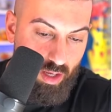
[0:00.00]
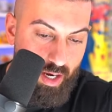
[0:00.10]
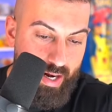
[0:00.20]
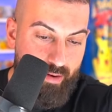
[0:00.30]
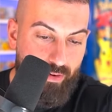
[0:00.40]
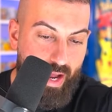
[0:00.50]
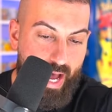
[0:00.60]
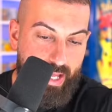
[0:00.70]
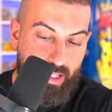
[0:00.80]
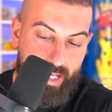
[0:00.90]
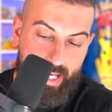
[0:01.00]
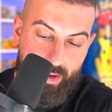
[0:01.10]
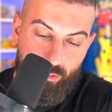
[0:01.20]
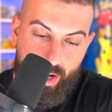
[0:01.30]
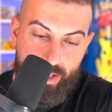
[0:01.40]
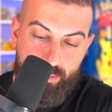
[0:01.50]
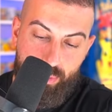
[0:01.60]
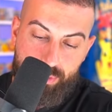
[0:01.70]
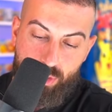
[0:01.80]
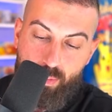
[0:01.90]
I never had, like, a random
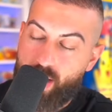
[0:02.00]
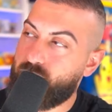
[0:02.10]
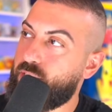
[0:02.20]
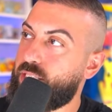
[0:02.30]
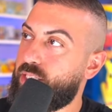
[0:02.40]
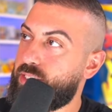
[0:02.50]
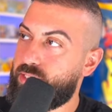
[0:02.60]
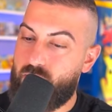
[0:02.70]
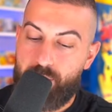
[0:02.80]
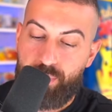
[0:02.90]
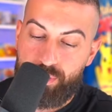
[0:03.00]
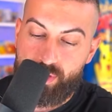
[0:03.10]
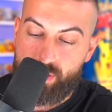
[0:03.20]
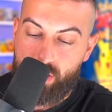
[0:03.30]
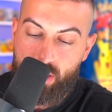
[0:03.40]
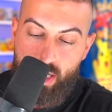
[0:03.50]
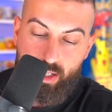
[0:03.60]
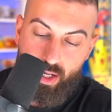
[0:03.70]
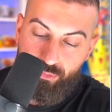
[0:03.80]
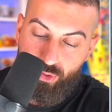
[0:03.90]
booster box like this that I purchased
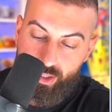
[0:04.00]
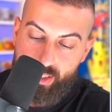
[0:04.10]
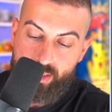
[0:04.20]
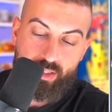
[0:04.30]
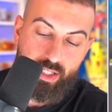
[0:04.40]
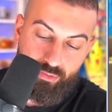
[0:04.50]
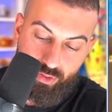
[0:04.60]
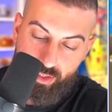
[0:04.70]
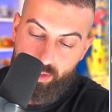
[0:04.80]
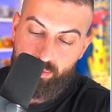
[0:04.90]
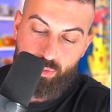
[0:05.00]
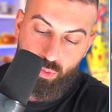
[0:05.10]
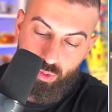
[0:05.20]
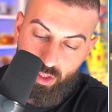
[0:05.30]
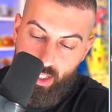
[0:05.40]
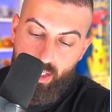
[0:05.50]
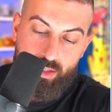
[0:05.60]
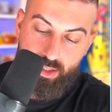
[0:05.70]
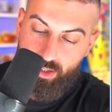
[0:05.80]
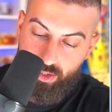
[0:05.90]
online. I feel like this is definitely something cool
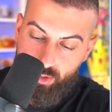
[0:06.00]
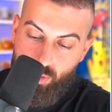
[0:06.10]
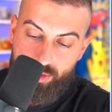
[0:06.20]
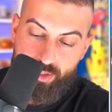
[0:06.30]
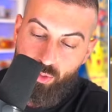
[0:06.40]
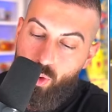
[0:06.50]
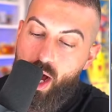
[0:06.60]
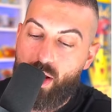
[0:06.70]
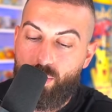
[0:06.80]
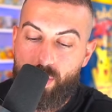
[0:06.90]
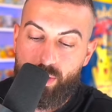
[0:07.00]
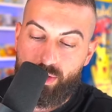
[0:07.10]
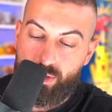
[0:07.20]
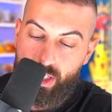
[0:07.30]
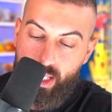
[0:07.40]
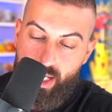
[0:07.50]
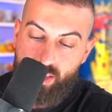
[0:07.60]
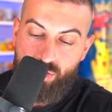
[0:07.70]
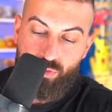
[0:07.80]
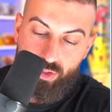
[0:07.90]
to do once in a while. Maybe I'll do it again.
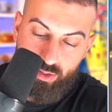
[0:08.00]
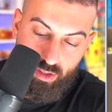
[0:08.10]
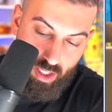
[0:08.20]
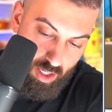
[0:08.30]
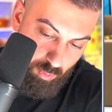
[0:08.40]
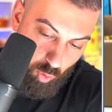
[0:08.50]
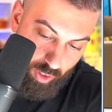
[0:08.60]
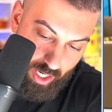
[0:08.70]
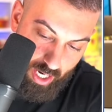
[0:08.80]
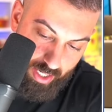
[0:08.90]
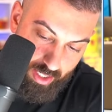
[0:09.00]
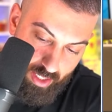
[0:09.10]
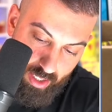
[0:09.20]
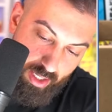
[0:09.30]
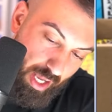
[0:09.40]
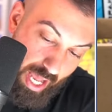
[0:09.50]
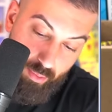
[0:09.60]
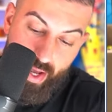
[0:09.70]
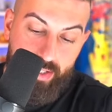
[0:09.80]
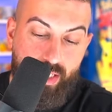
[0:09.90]
Spheal, Porygon,
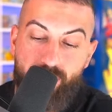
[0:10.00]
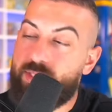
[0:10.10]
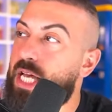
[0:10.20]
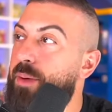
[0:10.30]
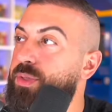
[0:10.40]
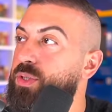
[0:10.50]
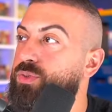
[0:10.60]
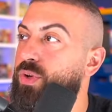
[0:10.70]
and we actually have a Zapdos